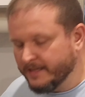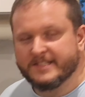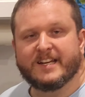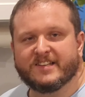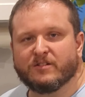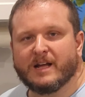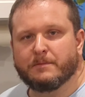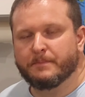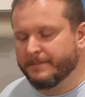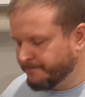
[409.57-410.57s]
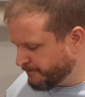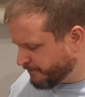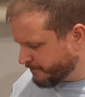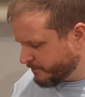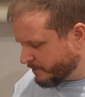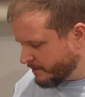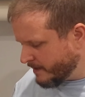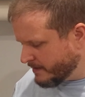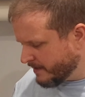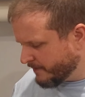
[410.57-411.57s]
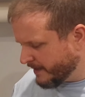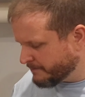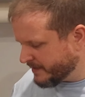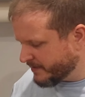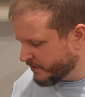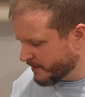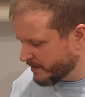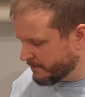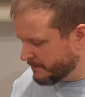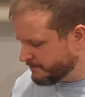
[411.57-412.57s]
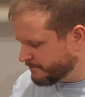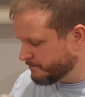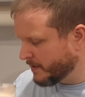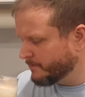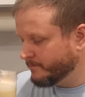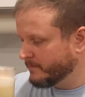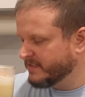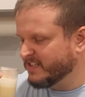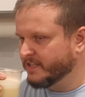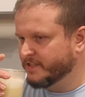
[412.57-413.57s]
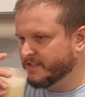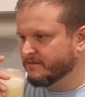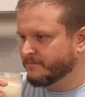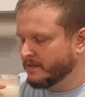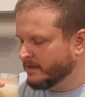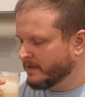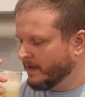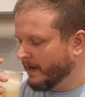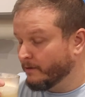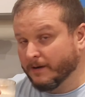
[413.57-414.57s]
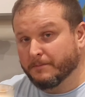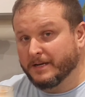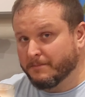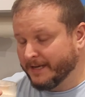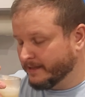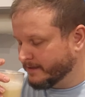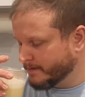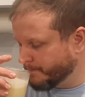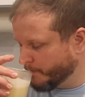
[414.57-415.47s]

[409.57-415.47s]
it's a nice little compliment. Definitely helps out the drink a little bit, but it's delicious. I recommend you make this.